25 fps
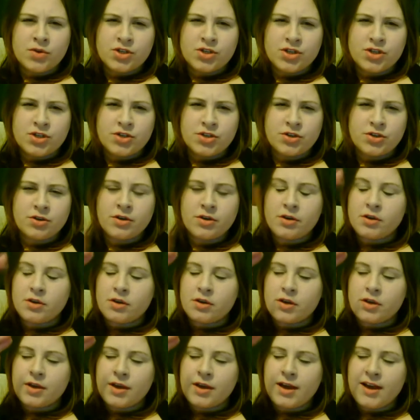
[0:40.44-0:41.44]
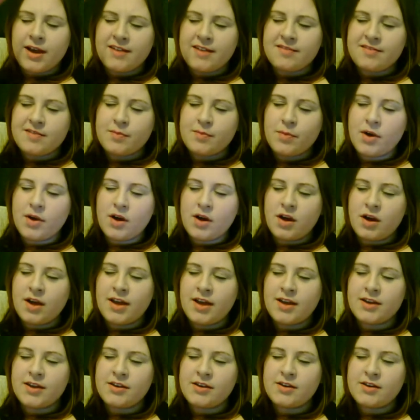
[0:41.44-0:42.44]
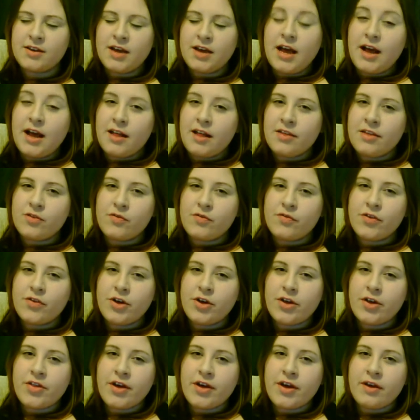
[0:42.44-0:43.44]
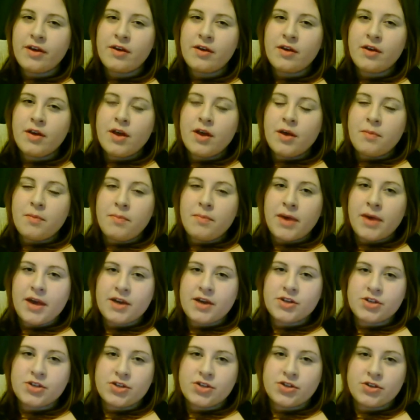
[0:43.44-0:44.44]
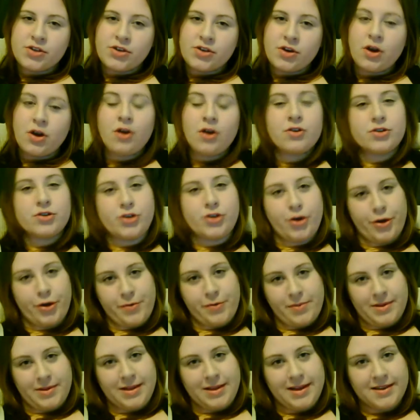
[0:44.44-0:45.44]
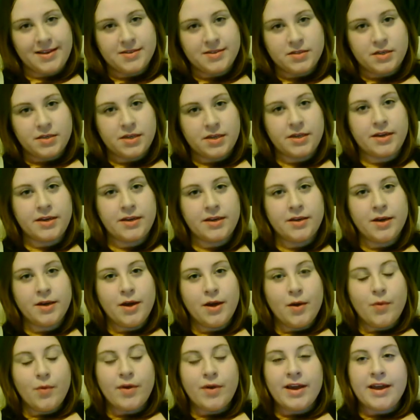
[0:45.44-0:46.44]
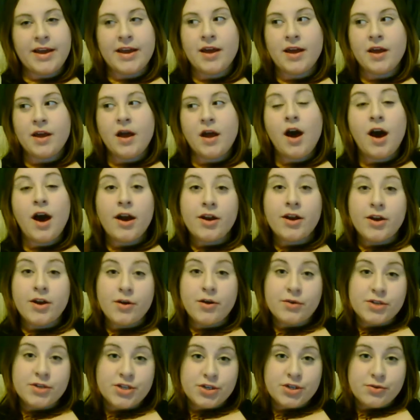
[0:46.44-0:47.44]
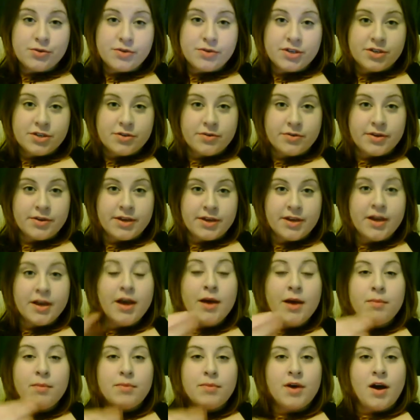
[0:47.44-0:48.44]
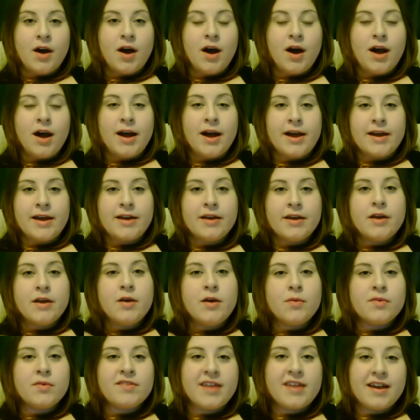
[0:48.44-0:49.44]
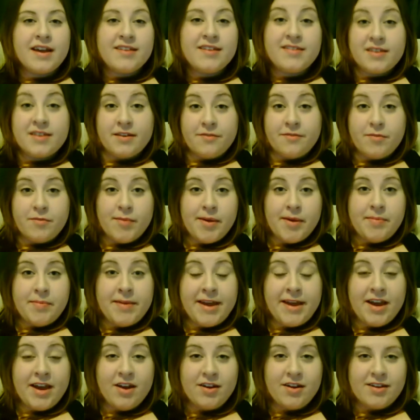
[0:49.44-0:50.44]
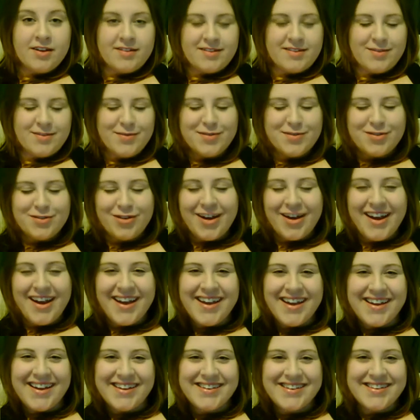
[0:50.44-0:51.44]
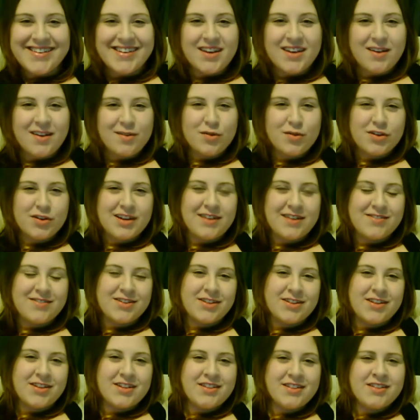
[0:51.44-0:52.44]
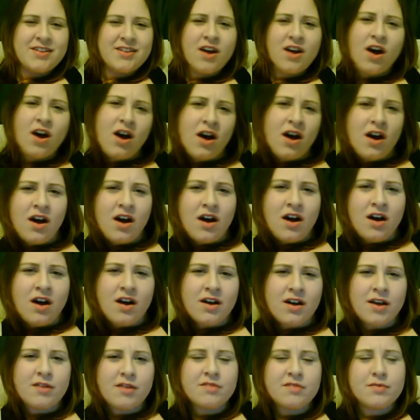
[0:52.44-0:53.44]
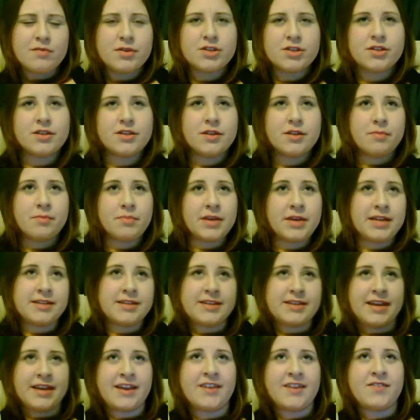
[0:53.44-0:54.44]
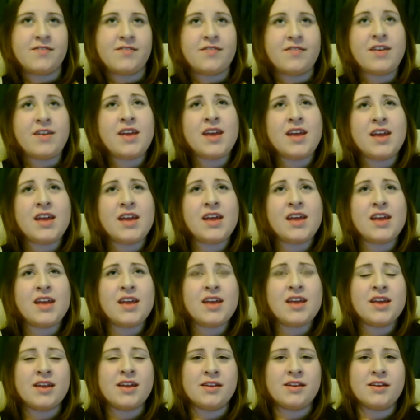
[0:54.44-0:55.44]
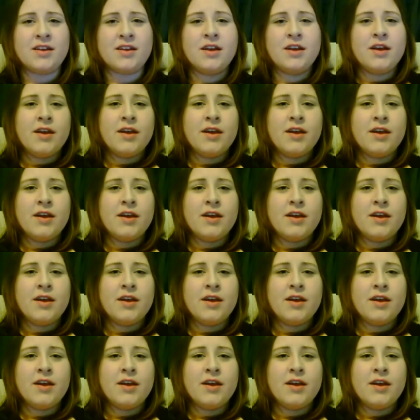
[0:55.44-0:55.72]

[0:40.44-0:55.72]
you to cast your mind a little further back to October last year, where I don't know what you were doing, but I was house sitting for my parents. It was great. Looking after the dog, I was watching the big TV and